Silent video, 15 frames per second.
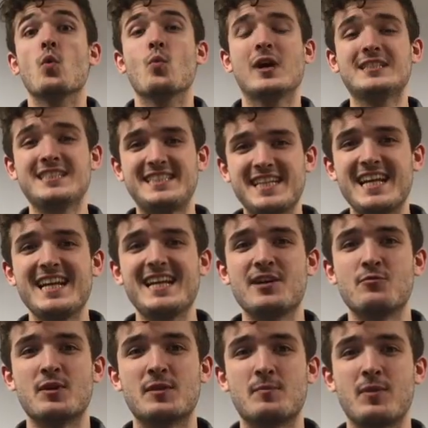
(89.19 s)
When
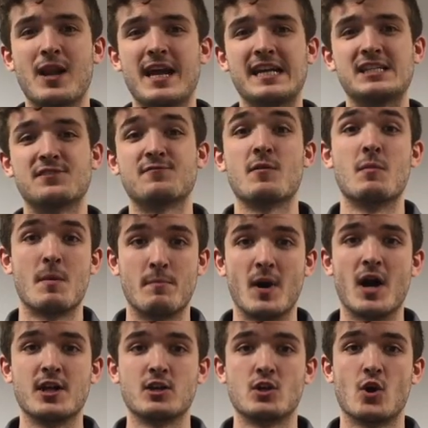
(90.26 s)
dealing with plays from a
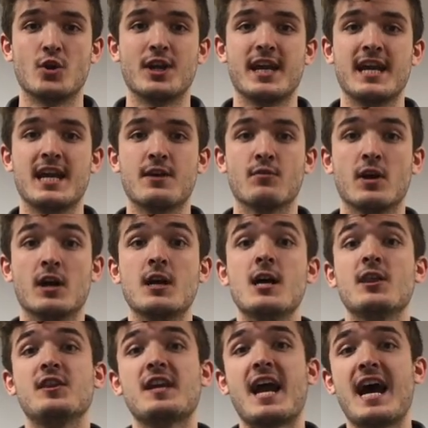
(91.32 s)
bygone era,
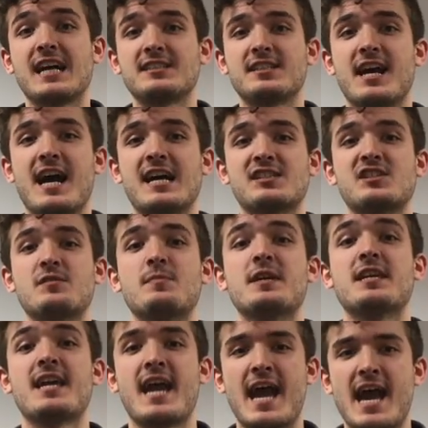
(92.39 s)
the actor has to be
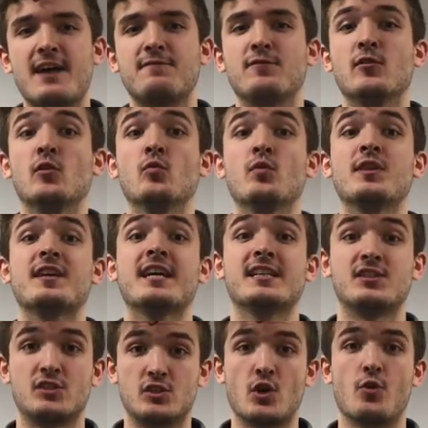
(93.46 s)
careful with the
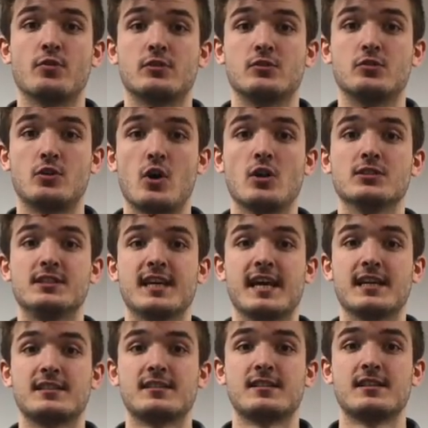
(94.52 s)
historical
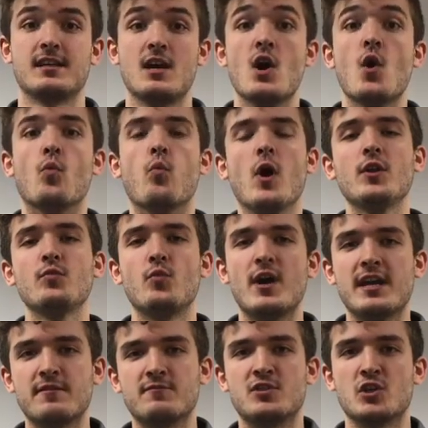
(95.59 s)
context. One
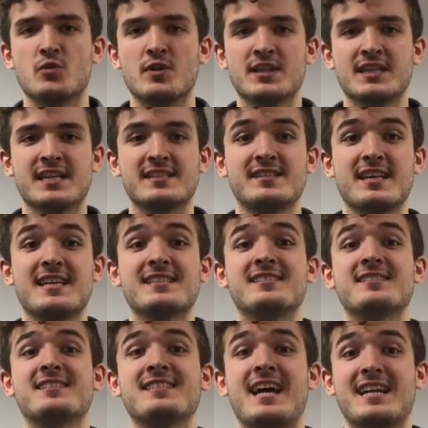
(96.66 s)
way of doing this is
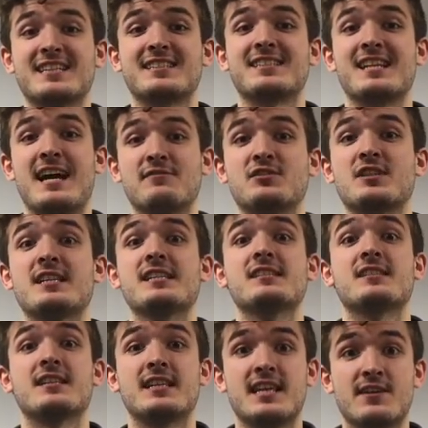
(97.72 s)
Stanislavski's
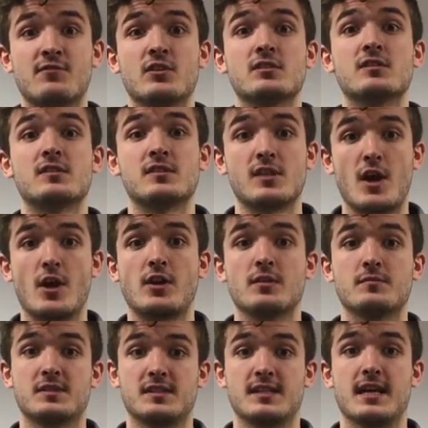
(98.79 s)
given
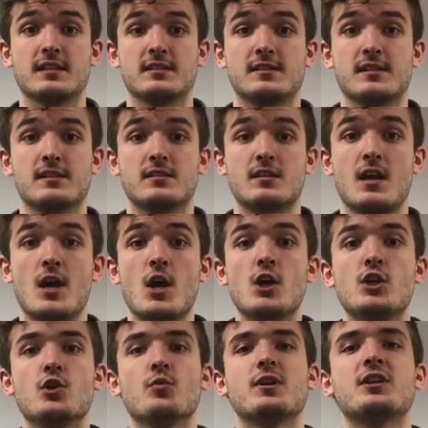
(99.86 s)
circumstances.
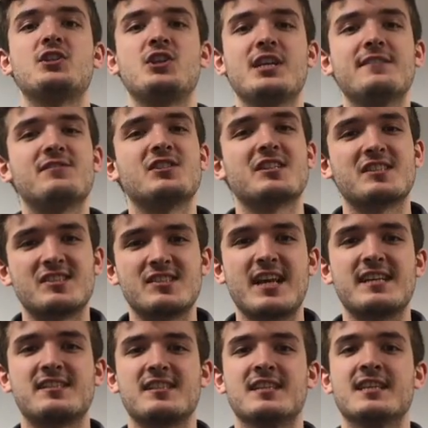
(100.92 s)
You would achieve
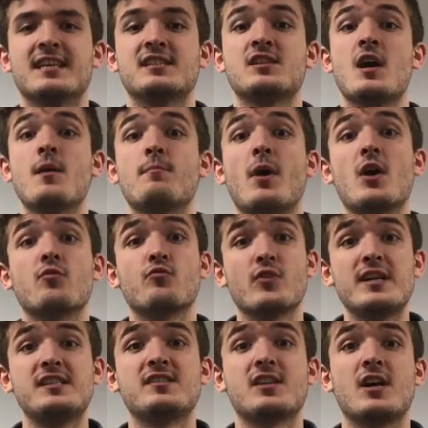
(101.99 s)
success in this by
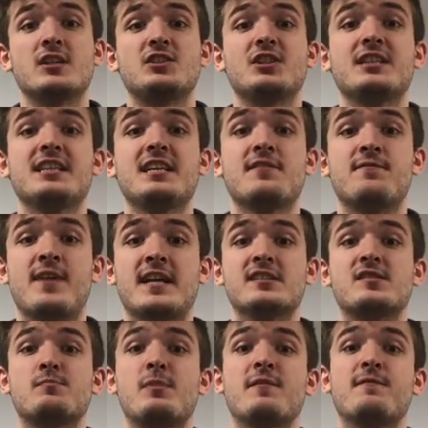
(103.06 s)
researching the
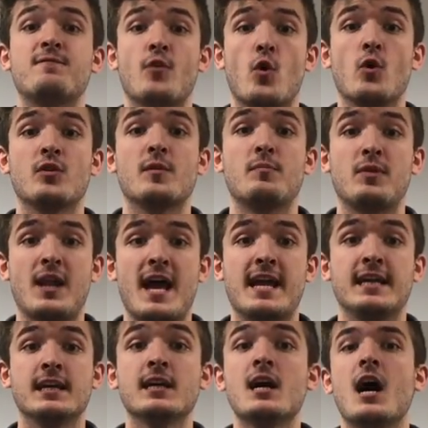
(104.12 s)
events before the
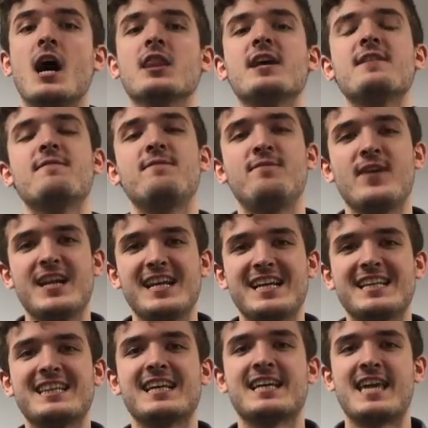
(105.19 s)
play and then filling
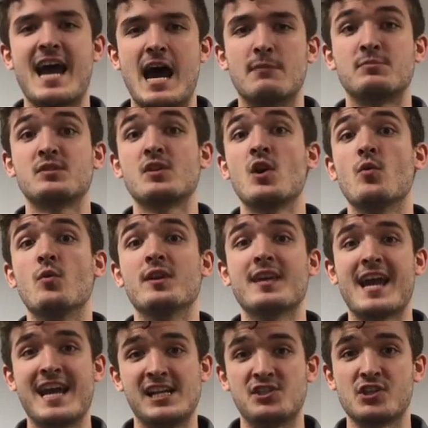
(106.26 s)
in the gaps
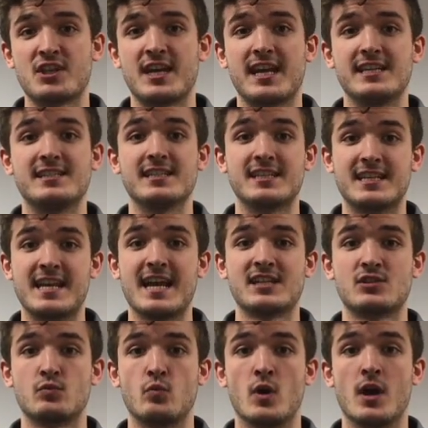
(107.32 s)
with educated
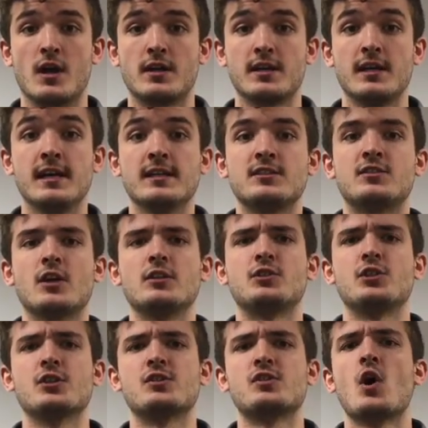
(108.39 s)
guesswork,
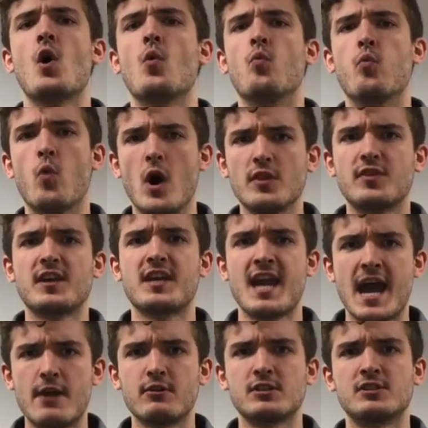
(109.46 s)
such as what the
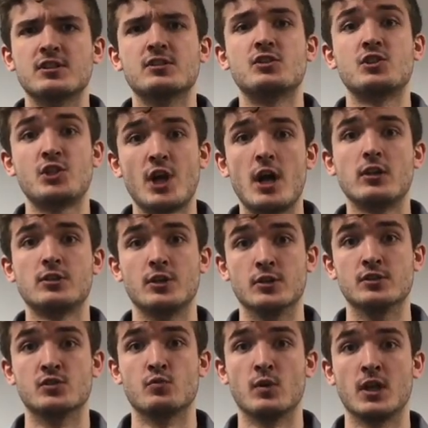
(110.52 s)
characters'
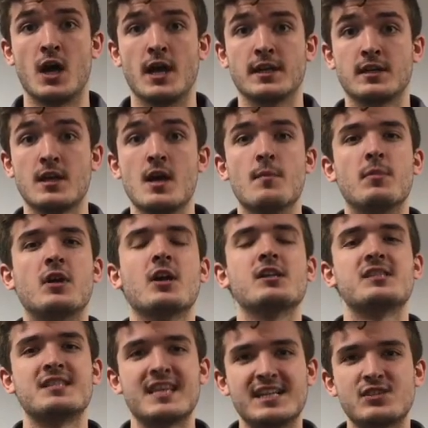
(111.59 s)
childhoods were like,
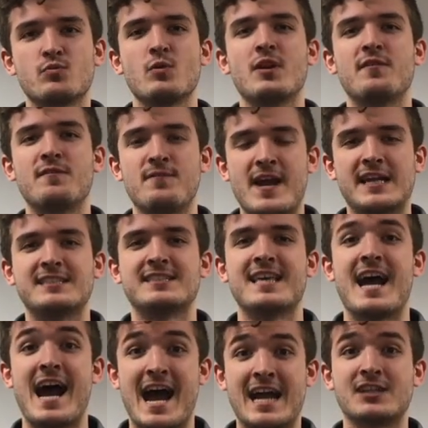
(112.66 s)
because this will affect
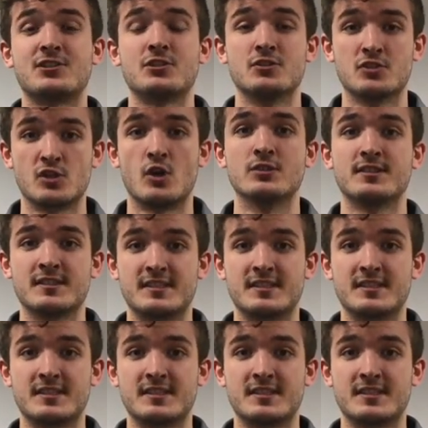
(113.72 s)
their actions on